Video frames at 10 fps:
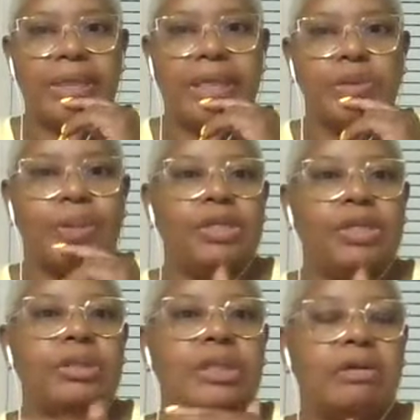Because
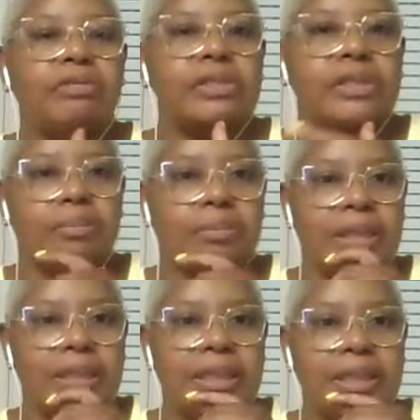when you love
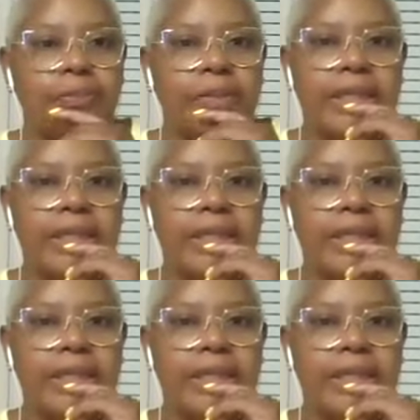somebody,